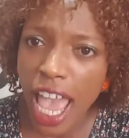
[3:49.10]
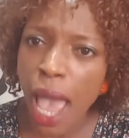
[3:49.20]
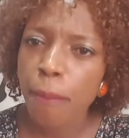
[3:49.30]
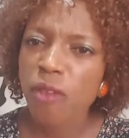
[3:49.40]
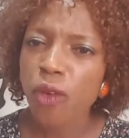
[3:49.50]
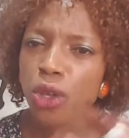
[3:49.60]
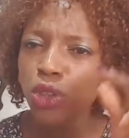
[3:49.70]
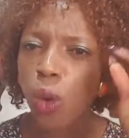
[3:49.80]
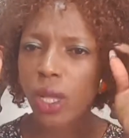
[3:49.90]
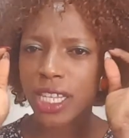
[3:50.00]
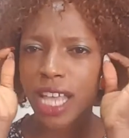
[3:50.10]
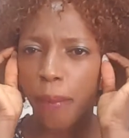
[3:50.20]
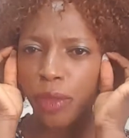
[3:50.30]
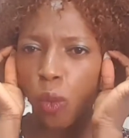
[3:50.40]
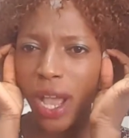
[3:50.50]
And before you know what is
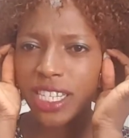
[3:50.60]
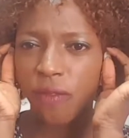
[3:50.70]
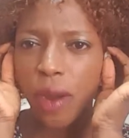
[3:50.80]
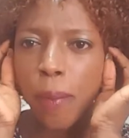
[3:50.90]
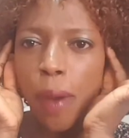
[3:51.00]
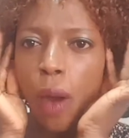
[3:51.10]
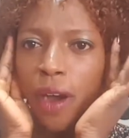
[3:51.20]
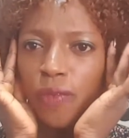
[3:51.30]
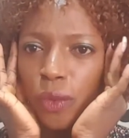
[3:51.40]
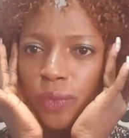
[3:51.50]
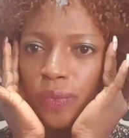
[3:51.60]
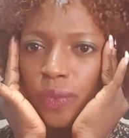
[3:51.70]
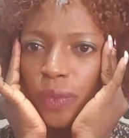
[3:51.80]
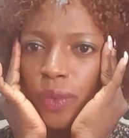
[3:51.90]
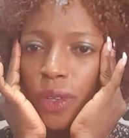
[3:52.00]
happening, words are very powerful.
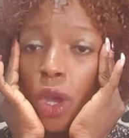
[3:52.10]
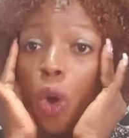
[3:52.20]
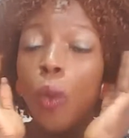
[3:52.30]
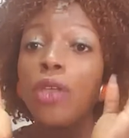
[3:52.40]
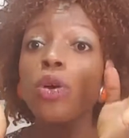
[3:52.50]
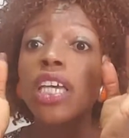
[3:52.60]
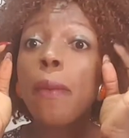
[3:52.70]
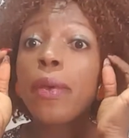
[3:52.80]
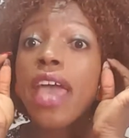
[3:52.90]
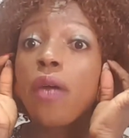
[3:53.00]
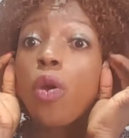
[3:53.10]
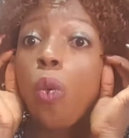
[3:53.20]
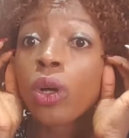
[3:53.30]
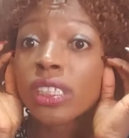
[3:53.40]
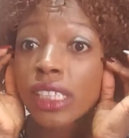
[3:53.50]
When you keep hearing
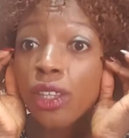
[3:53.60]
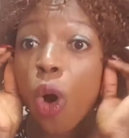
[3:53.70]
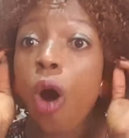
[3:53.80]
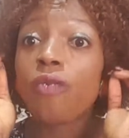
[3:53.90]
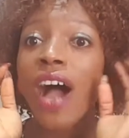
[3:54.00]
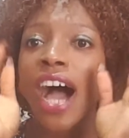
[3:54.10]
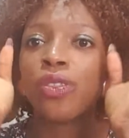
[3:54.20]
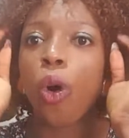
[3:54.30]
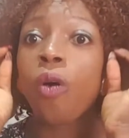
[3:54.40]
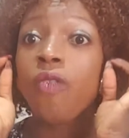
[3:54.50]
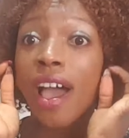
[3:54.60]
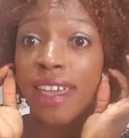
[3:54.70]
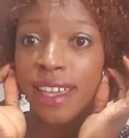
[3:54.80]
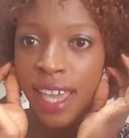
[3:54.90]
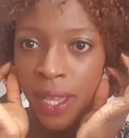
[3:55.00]
one thing over and over
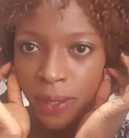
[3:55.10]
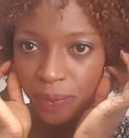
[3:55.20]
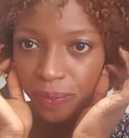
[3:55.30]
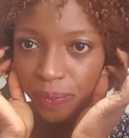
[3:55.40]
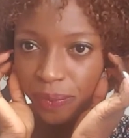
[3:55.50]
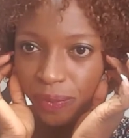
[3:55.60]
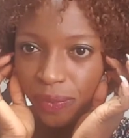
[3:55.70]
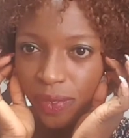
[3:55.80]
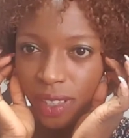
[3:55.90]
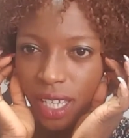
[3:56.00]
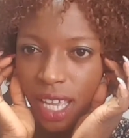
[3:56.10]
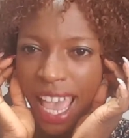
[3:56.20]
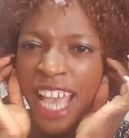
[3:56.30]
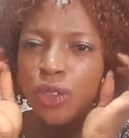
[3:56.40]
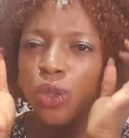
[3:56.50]
again,
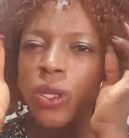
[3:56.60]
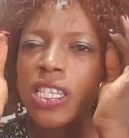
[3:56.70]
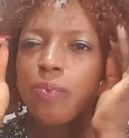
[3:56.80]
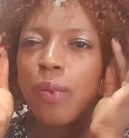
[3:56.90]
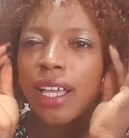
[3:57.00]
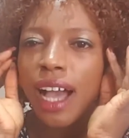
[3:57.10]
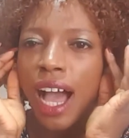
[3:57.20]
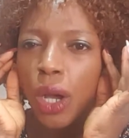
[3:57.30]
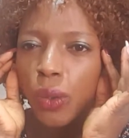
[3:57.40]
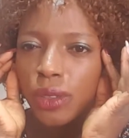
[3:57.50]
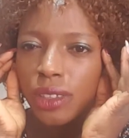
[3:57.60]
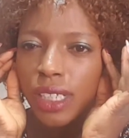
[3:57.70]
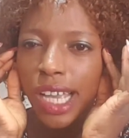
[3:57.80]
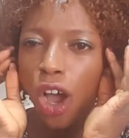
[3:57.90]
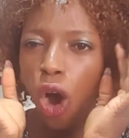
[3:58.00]
and you don't speak out,
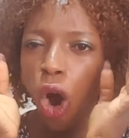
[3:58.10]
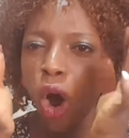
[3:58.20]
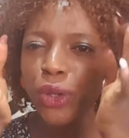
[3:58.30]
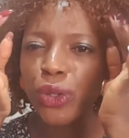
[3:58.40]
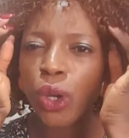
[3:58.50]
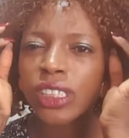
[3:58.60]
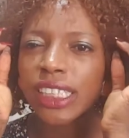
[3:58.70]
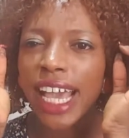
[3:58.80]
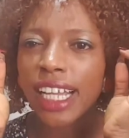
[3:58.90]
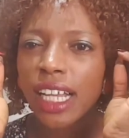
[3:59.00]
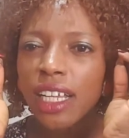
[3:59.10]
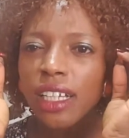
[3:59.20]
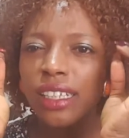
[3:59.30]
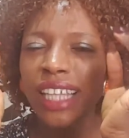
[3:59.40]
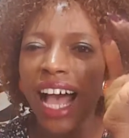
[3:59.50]
or you don't take
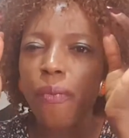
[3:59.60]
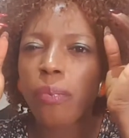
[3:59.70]
that